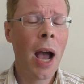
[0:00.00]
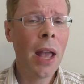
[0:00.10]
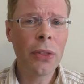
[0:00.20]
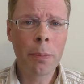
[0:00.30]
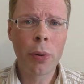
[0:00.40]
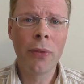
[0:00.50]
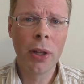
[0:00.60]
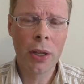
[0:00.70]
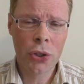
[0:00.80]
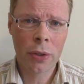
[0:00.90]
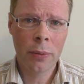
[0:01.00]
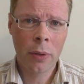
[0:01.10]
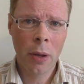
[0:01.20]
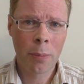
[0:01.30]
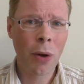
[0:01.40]
I had the privilege
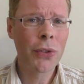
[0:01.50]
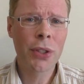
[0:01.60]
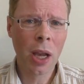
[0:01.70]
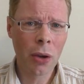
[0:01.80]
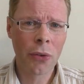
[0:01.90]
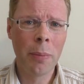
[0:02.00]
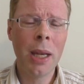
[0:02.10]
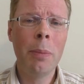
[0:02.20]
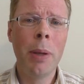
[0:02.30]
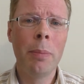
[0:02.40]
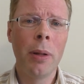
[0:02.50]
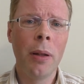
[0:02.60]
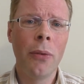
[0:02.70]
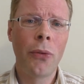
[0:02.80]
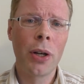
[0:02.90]
prophesying over many
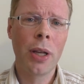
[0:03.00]
people.